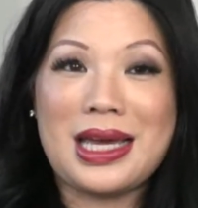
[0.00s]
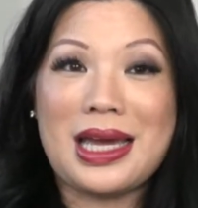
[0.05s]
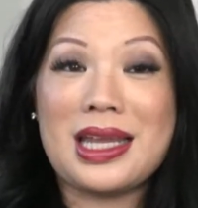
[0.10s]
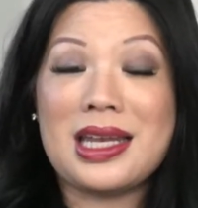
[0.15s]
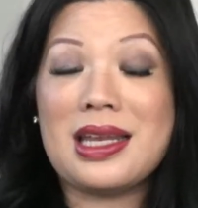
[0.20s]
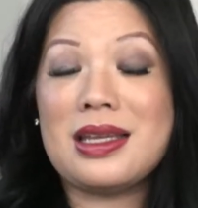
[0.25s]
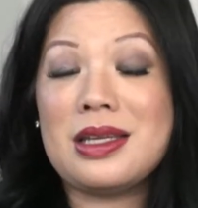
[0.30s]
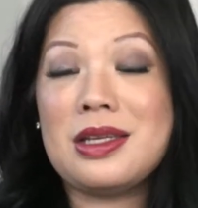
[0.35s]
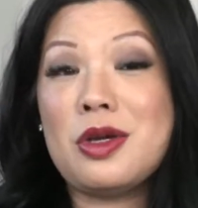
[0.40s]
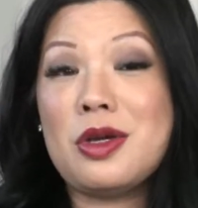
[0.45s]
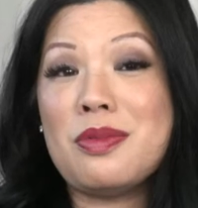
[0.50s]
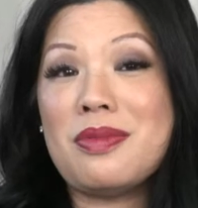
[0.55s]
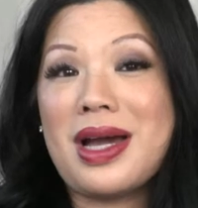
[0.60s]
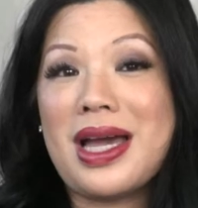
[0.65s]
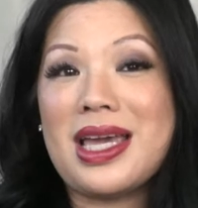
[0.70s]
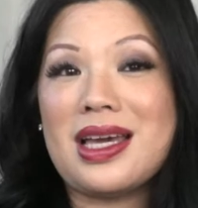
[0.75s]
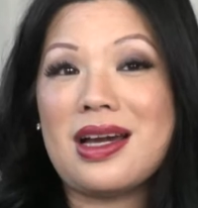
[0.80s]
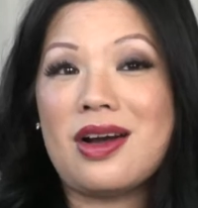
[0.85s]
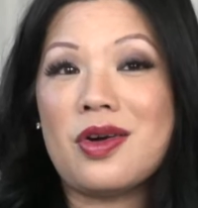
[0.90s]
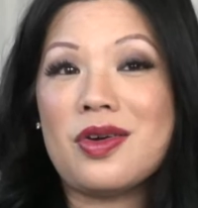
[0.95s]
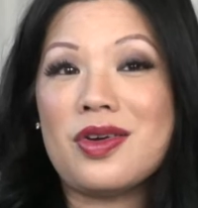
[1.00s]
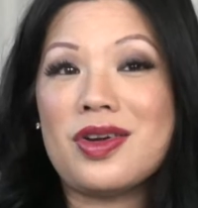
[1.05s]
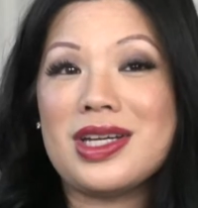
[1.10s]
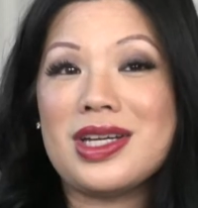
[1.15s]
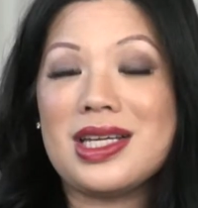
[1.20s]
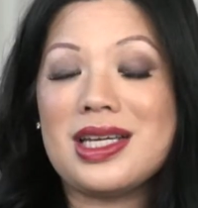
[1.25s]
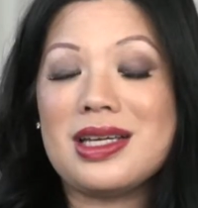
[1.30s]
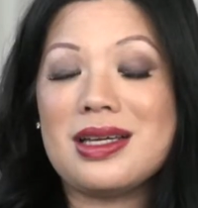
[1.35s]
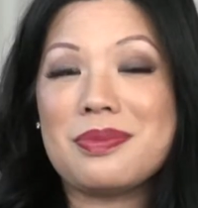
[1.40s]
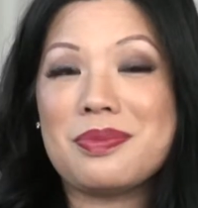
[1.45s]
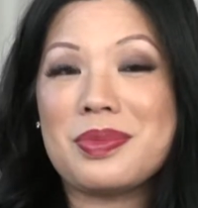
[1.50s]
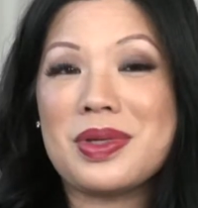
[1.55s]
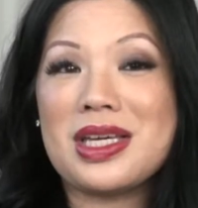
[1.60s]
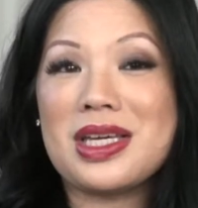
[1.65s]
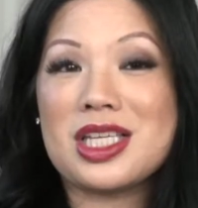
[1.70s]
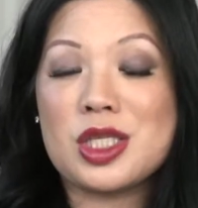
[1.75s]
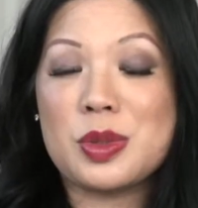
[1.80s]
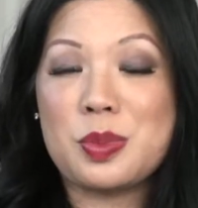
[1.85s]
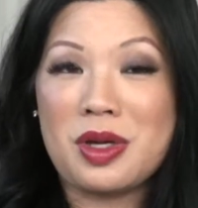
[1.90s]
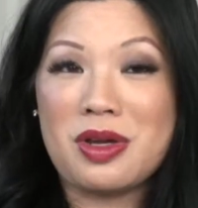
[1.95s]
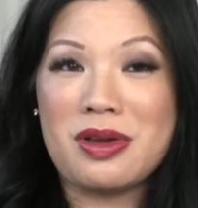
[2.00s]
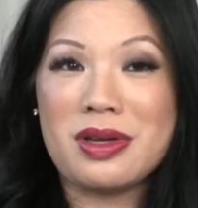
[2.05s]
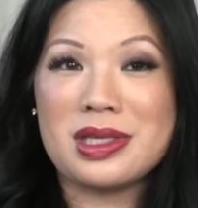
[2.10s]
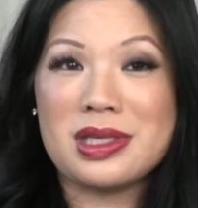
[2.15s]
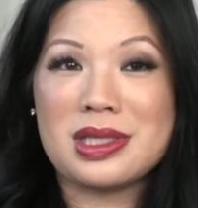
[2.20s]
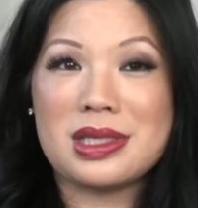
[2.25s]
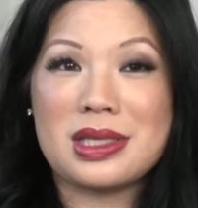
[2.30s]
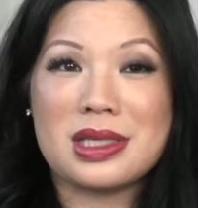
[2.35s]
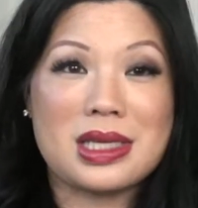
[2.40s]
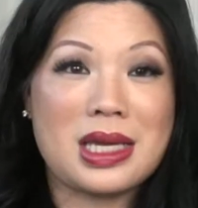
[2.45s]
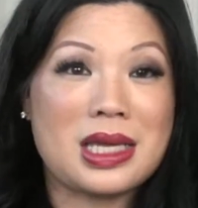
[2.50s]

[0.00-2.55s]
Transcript: And you might already be experiencing this,